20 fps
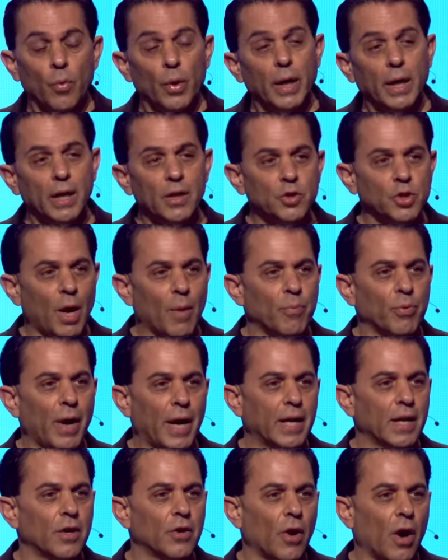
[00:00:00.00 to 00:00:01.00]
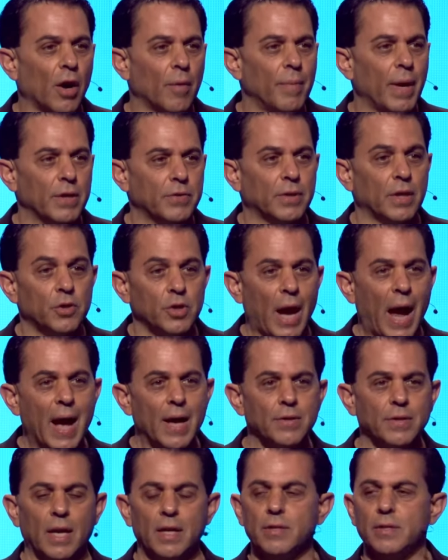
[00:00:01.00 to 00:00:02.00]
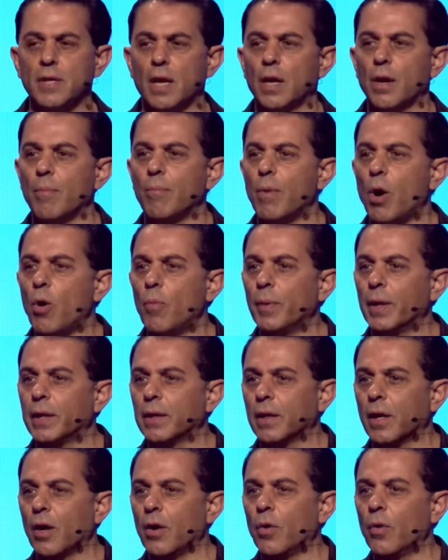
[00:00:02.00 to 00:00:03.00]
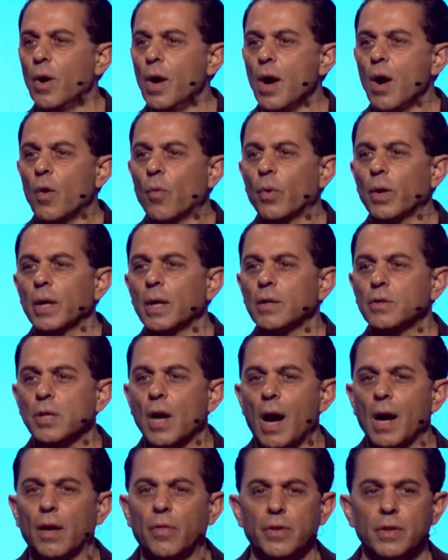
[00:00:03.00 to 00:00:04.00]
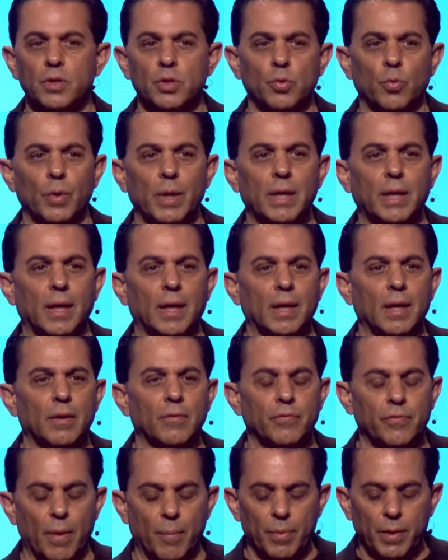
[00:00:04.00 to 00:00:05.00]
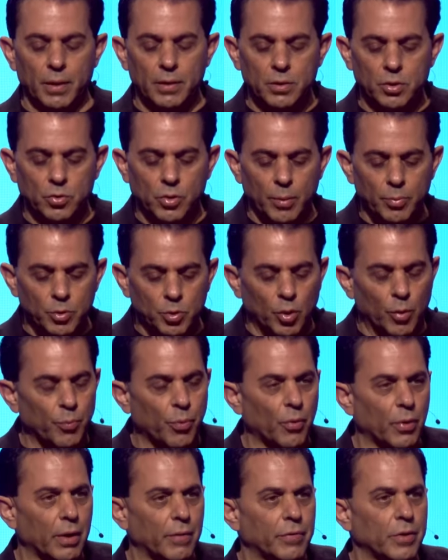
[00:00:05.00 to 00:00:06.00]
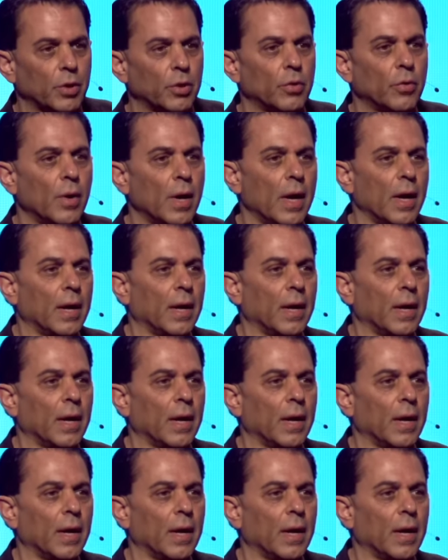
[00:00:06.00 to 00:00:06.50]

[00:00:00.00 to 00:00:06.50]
We're going to jump right into our message. As I said a moment ago, we're going to talk this weekend from the scriptural point of view.